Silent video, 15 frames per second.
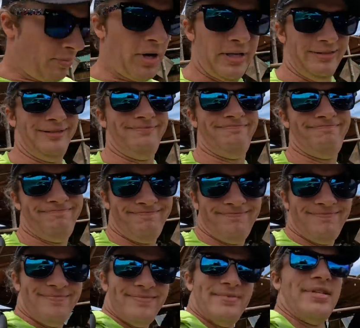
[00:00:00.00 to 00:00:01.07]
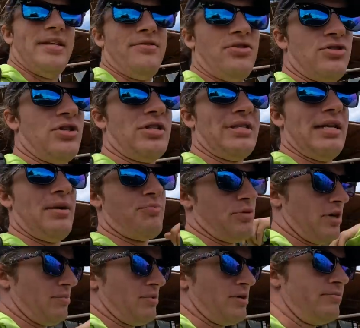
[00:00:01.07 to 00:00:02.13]
But then there's a slight
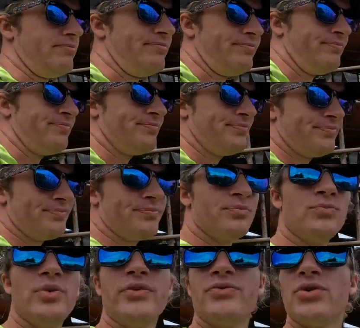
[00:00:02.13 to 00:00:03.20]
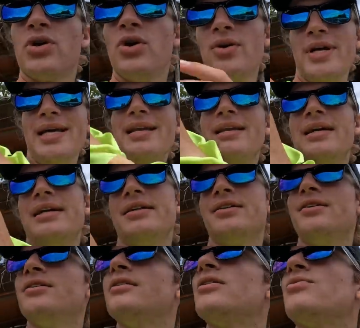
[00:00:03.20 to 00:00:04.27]
problem. We have to go inland
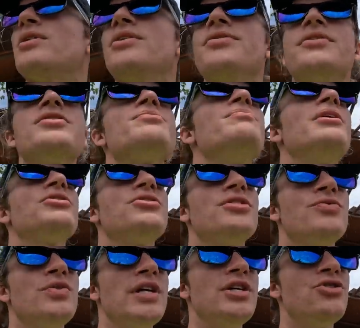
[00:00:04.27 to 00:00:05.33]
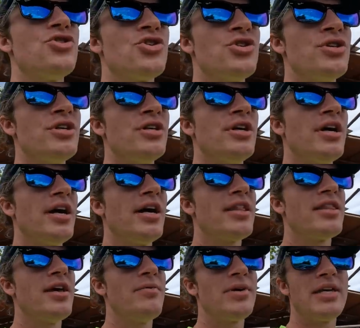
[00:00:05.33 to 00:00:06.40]
around this mountain range,
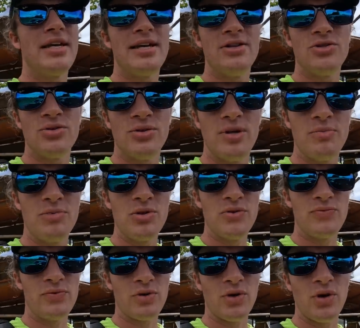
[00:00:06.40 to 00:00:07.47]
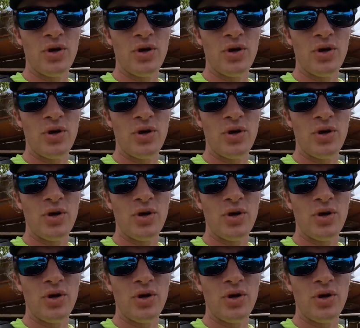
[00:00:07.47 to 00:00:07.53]
and then we get into a beautiful